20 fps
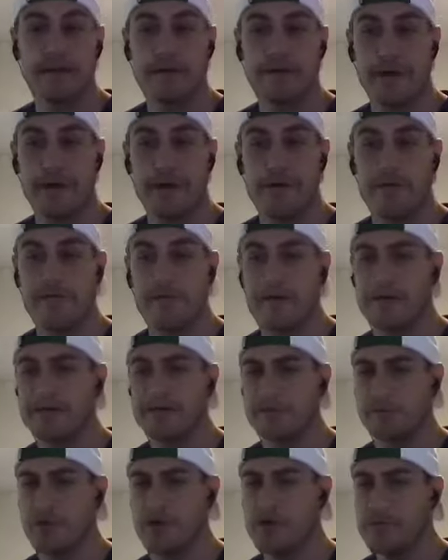know if there was
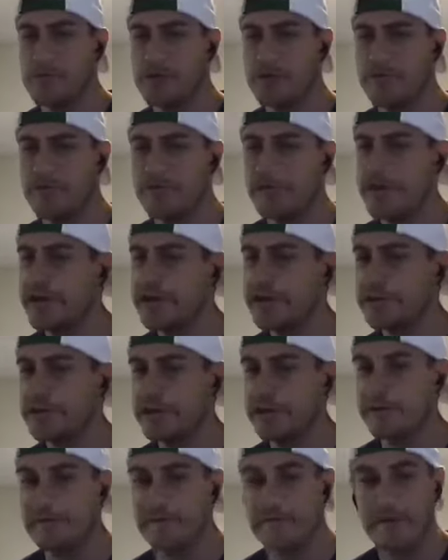rumored footage
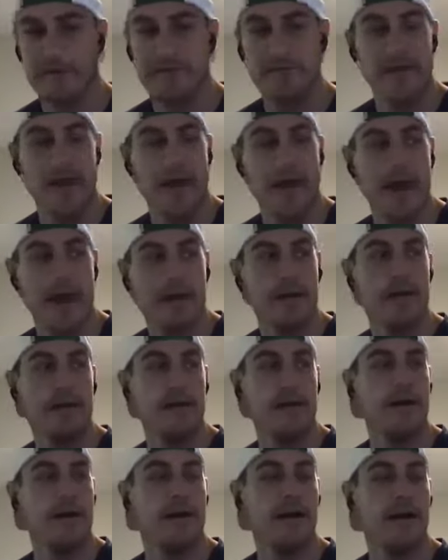of that
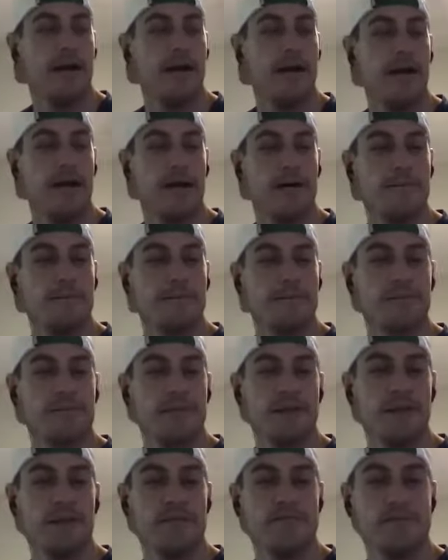uh,
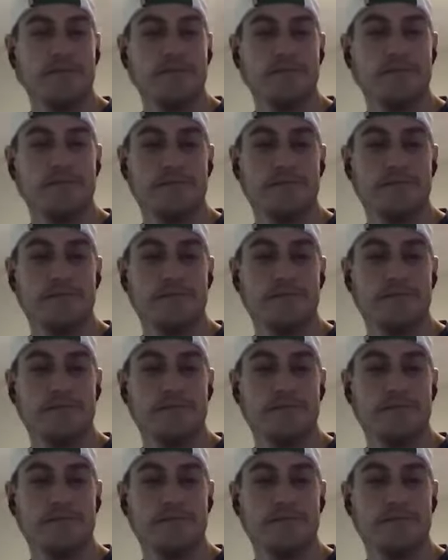of you